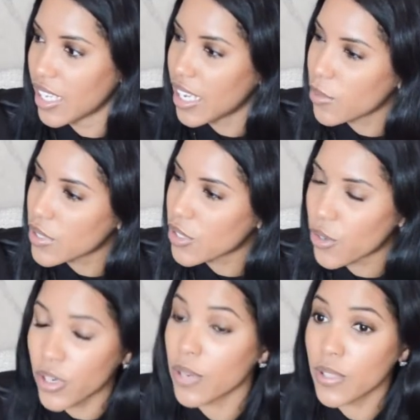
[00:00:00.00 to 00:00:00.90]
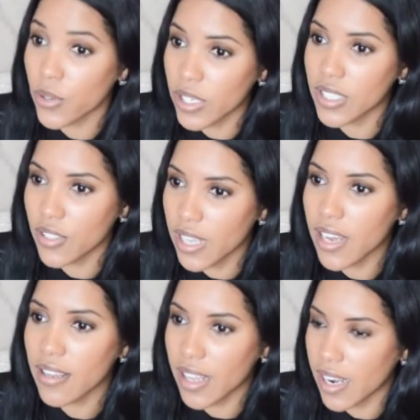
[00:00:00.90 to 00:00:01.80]
It was crazy. So
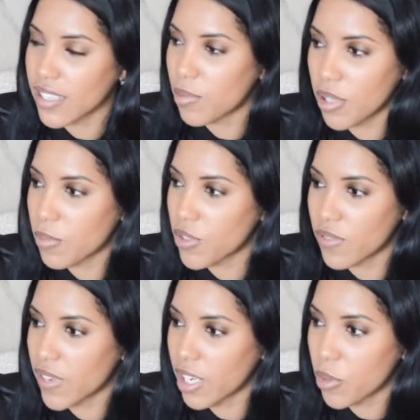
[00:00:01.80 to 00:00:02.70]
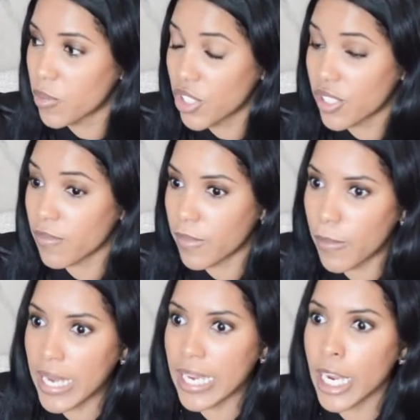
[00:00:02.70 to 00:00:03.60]
that has to be the most defining moment, just
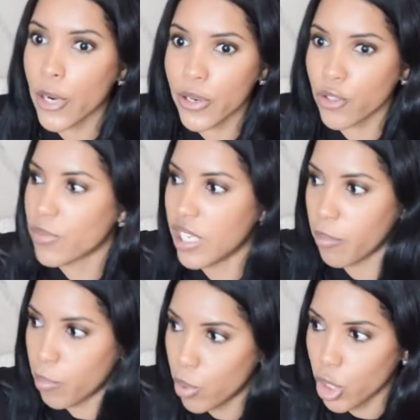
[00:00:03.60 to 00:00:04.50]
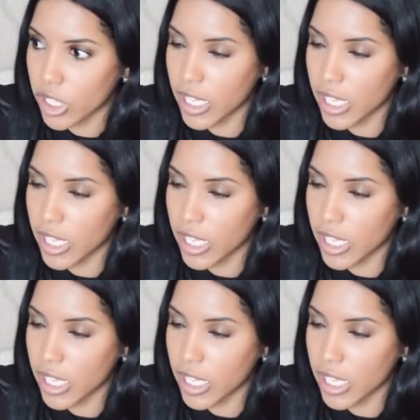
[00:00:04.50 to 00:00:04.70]
my character being booked.